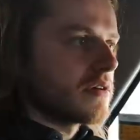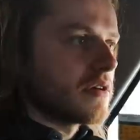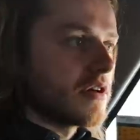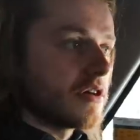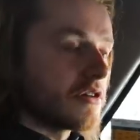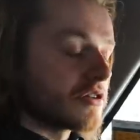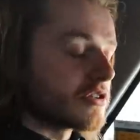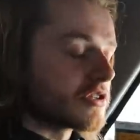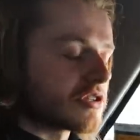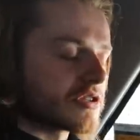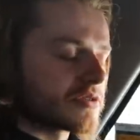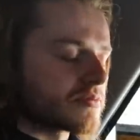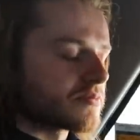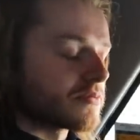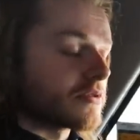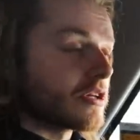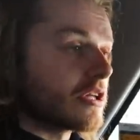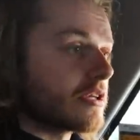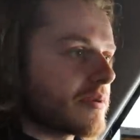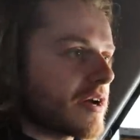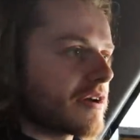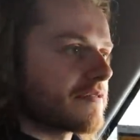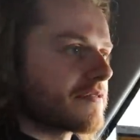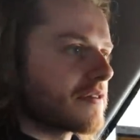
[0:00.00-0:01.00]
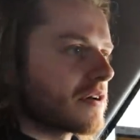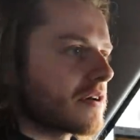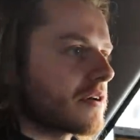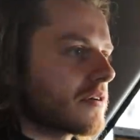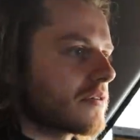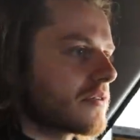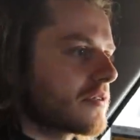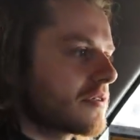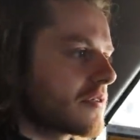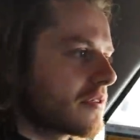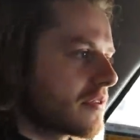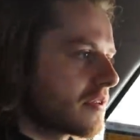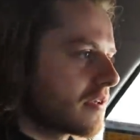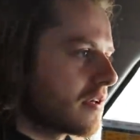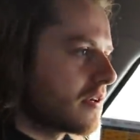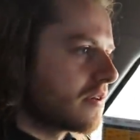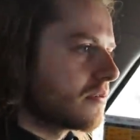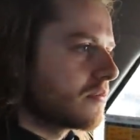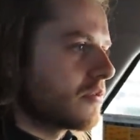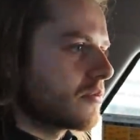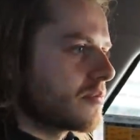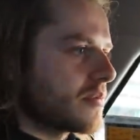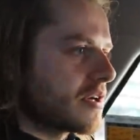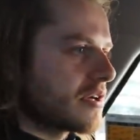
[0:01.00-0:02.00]
uh, just really bad for your health
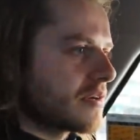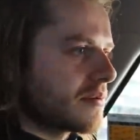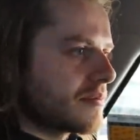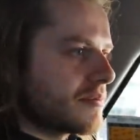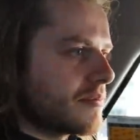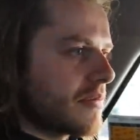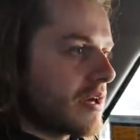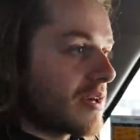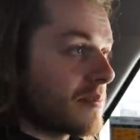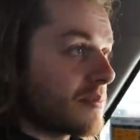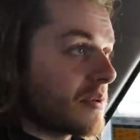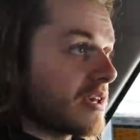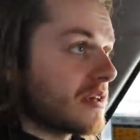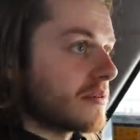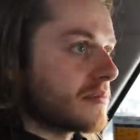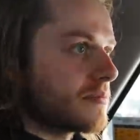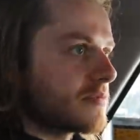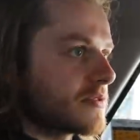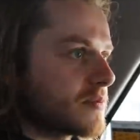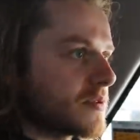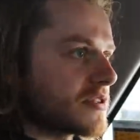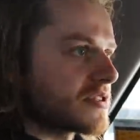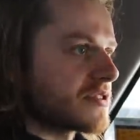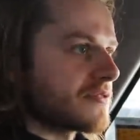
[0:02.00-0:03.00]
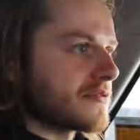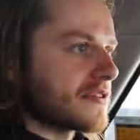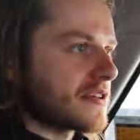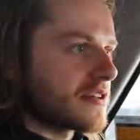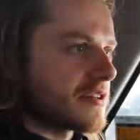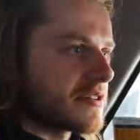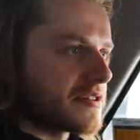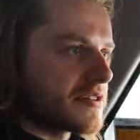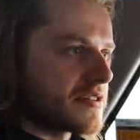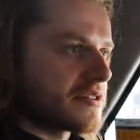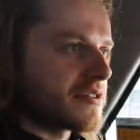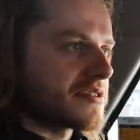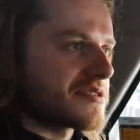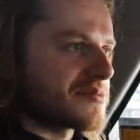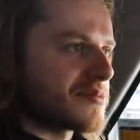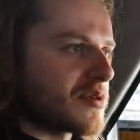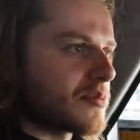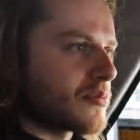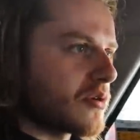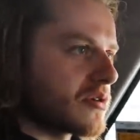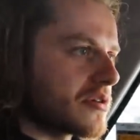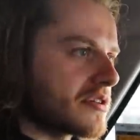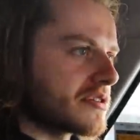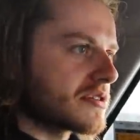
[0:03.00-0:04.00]
and would make, make me specifically, because my
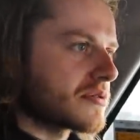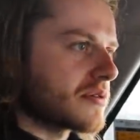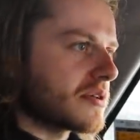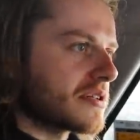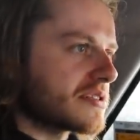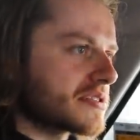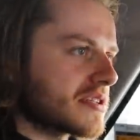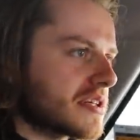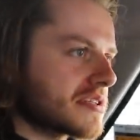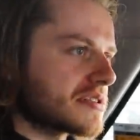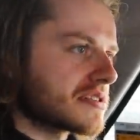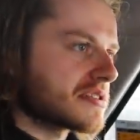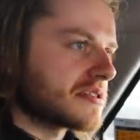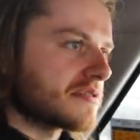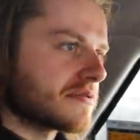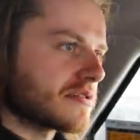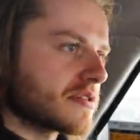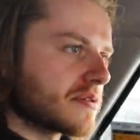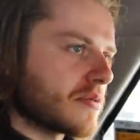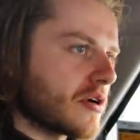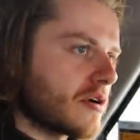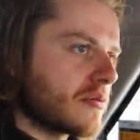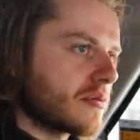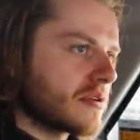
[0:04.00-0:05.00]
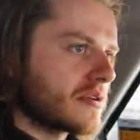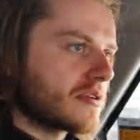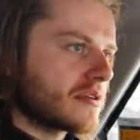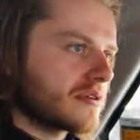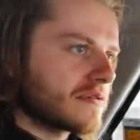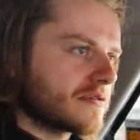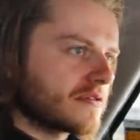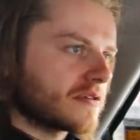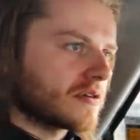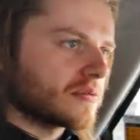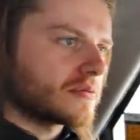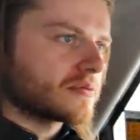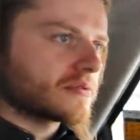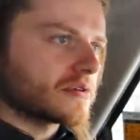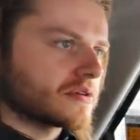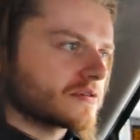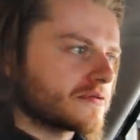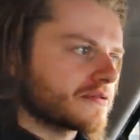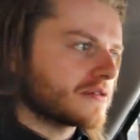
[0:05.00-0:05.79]
body is quite sensitive at the moment, it feel real